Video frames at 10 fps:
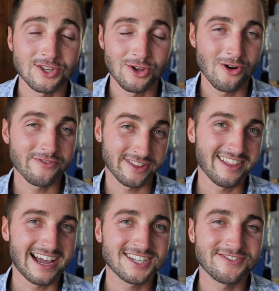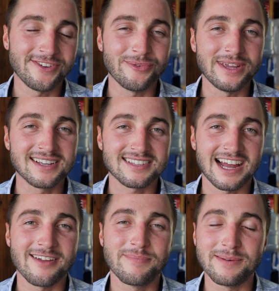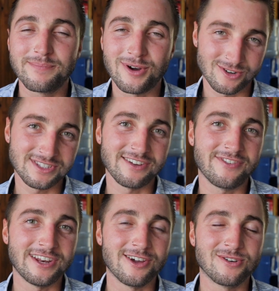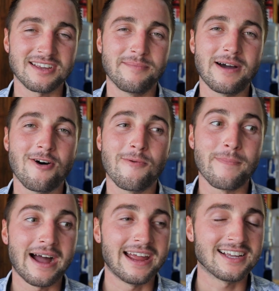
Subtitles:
So over the last few weeks, I've been posting videos about my